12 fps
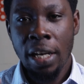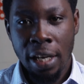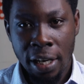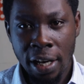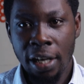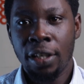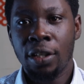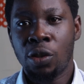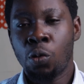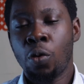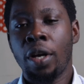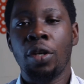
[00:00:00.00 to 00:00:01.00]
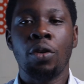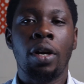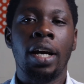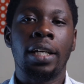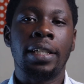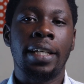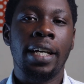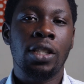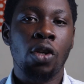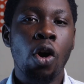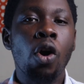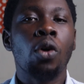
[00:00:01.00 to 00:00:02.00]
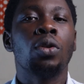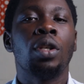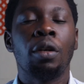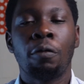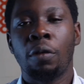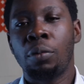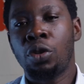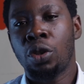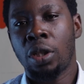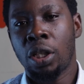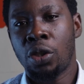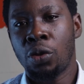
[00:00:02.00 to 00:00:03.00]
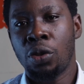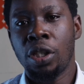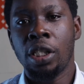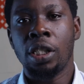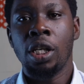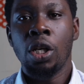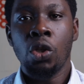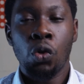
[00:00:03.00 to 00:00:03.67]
here is where you can get all the information that you need